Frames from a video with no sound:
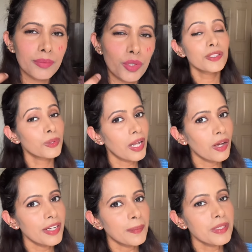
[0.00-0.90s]
Okay, so now
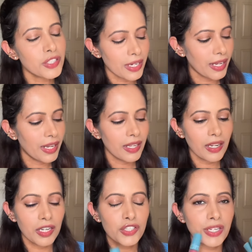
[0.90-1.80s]
let me share
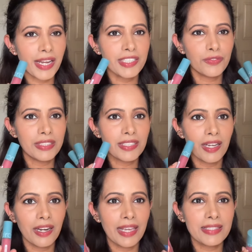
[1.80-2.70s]
shades which are
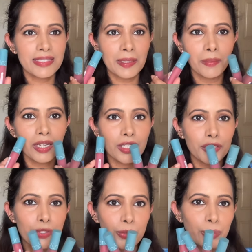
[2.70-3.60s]
like similar
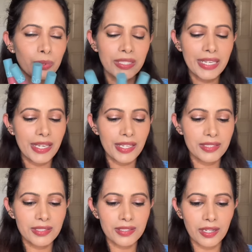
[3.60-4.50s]
to
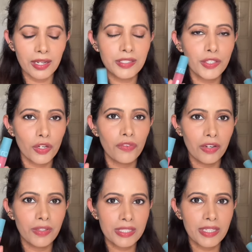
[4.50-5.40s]
these Zero
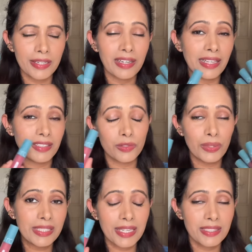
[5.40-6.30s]
Velvet tint, like this
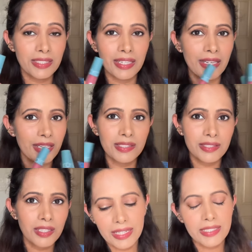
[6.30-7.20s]
Vintage
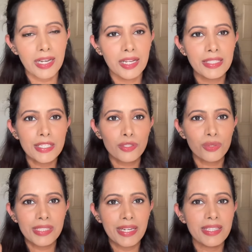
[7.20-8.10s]
series. But these two
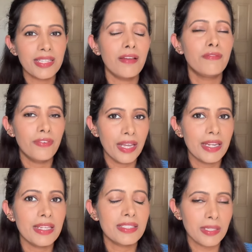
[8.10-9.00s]
series have
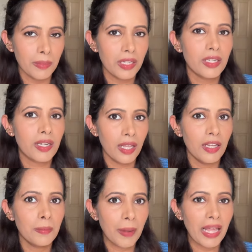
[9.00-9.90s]
very similar
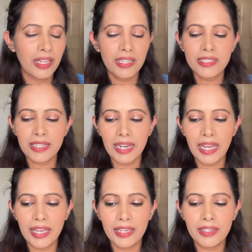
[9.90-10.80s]
color palette.
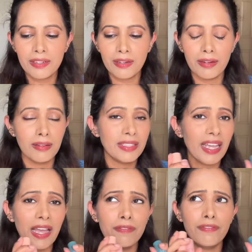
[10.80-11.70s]
Like, they
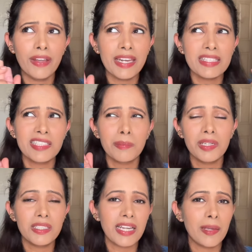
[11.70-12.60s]
have very
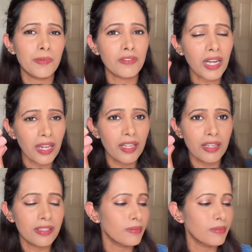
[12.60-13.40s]
similar type of color.